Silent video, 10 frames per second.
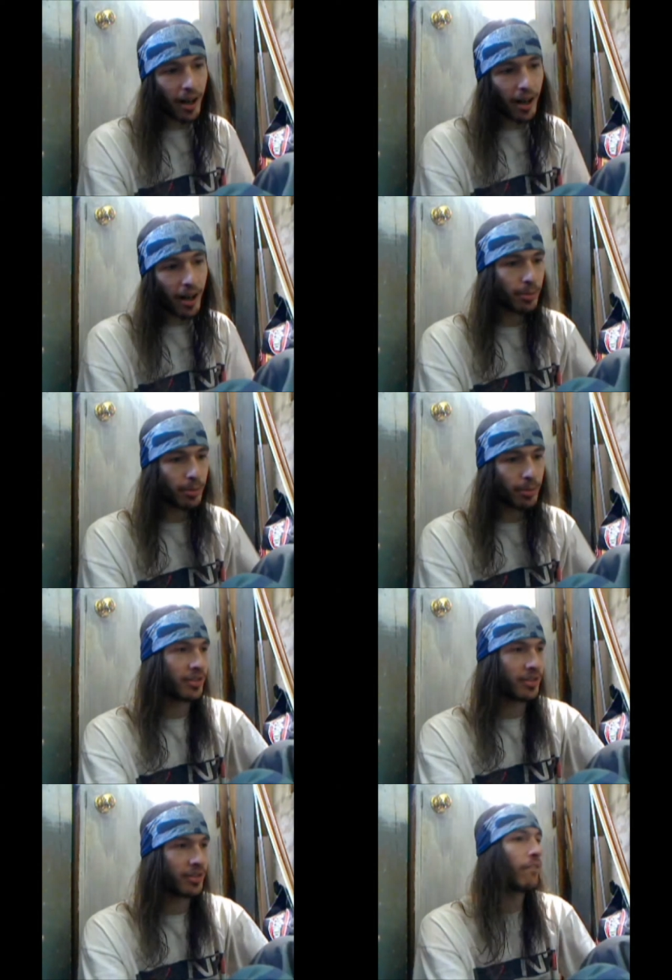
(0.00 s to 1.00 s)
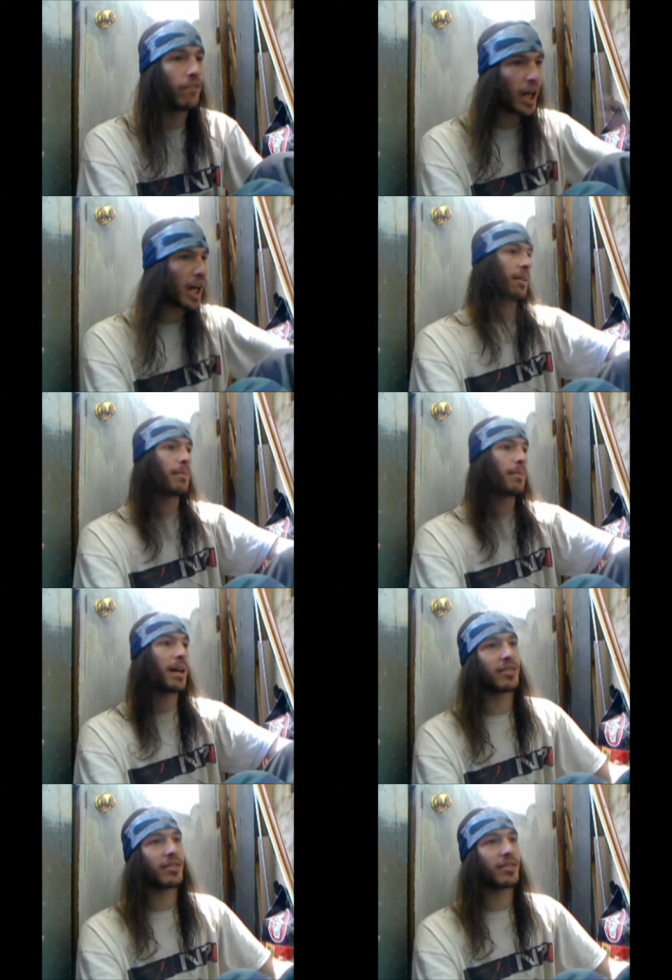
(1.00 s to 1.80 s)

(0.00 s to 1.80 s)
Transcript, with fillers: They don't give a fuck about